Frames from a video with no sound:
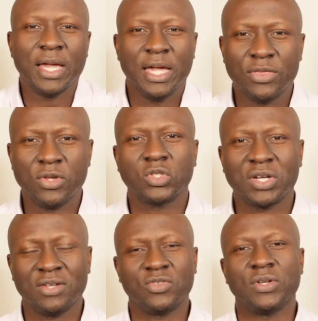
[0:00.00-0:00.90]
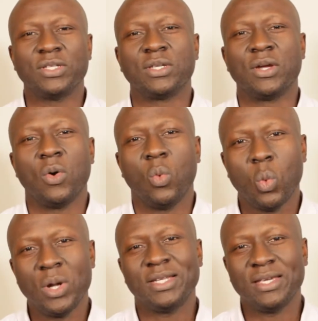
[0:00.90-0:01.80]
In those countries,
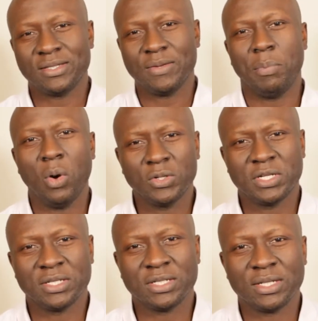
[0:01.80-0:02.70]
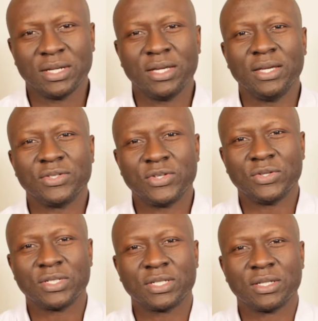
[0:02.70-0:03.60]
what is important is
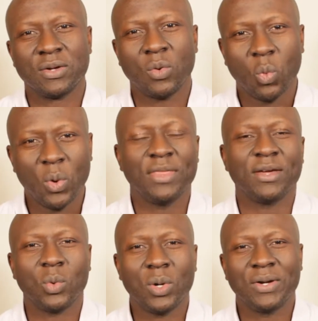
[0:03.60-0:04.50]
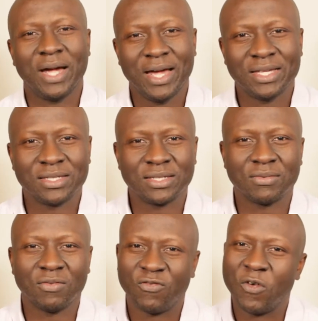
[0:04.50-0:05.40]
not whether one has
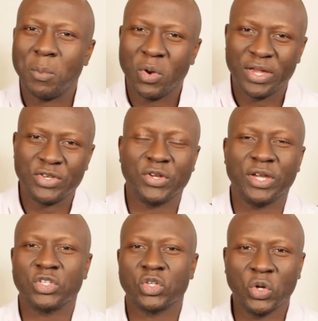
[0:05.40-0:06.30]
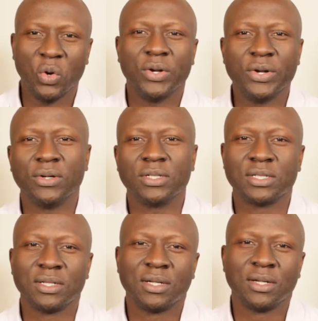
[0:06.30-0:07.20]
formal education or not,
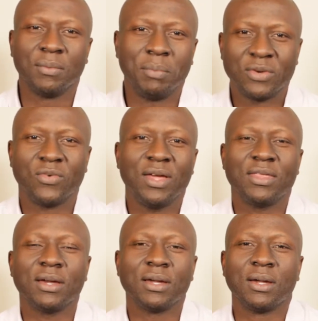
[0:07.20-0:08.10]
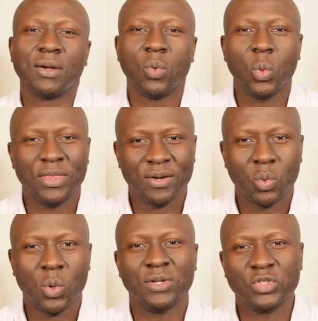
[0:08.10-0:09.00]
but rather whether
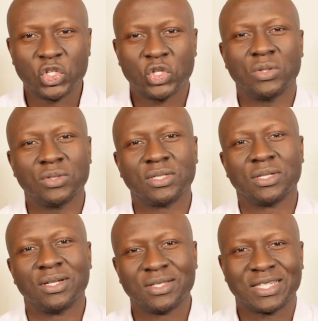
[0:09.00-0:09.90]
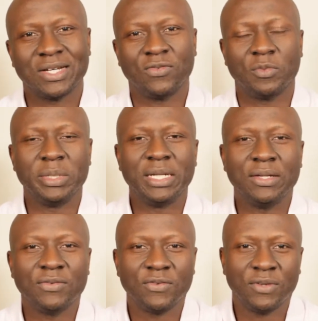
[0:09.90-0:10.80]
one shows
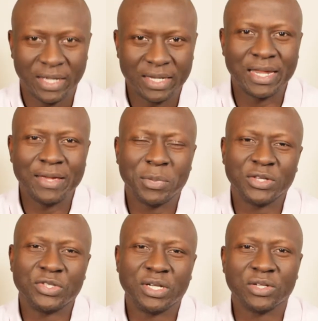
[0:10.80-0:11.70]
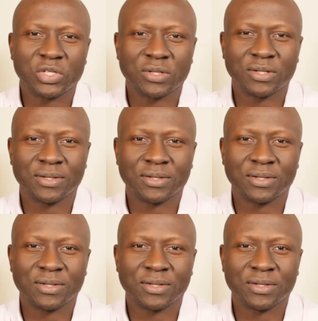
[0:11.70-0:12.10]
self-belief and imagination.